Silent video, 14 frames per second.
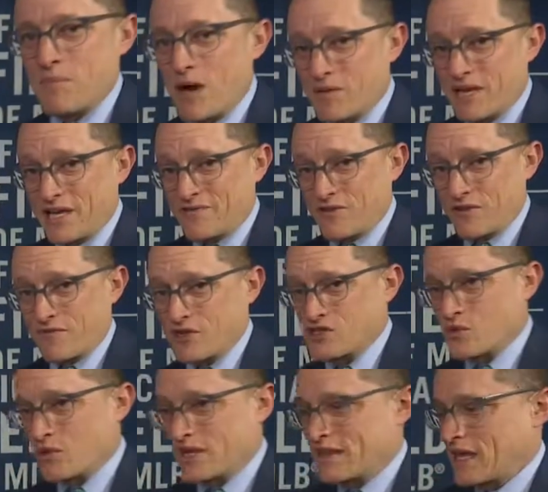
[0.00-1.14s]
bobblehead for the first
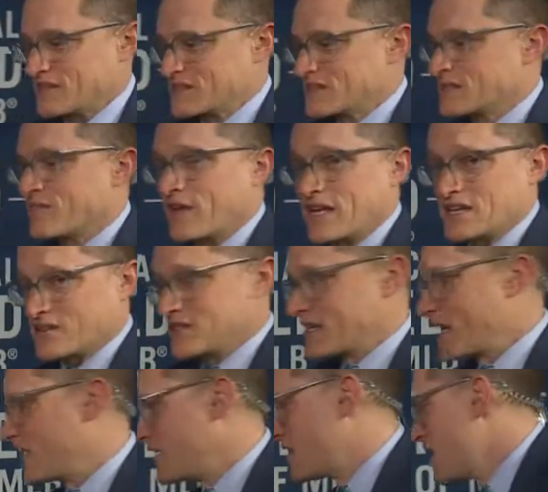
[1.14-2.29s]
20,000 fans on
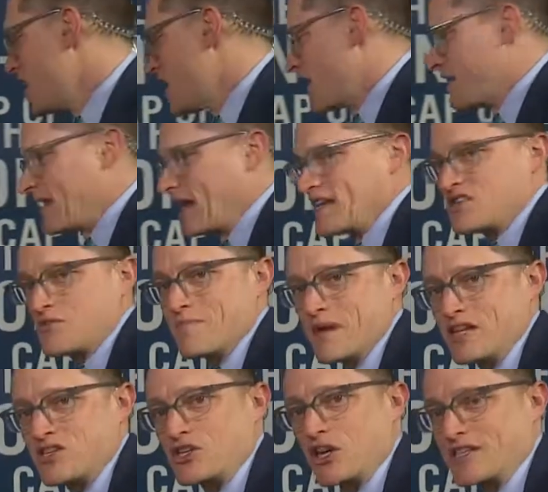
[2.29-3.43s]
Saturday. And then, as you
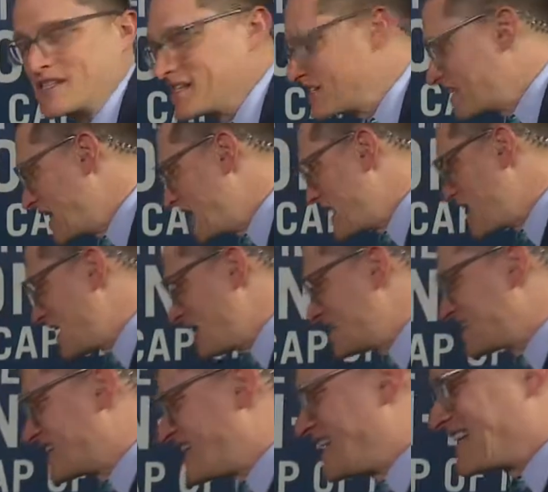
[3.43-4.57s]
mentioned, on Sunday
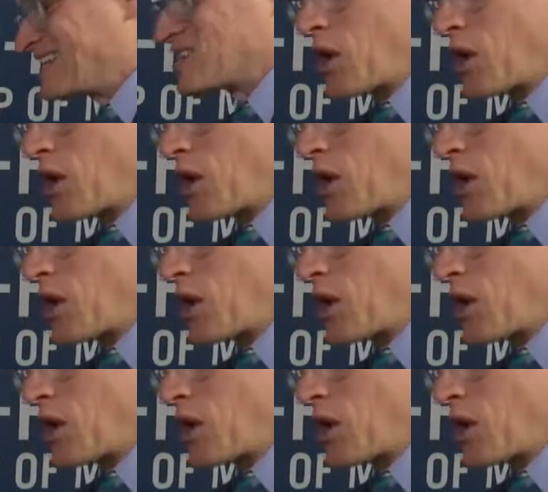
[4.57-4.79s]
is kids'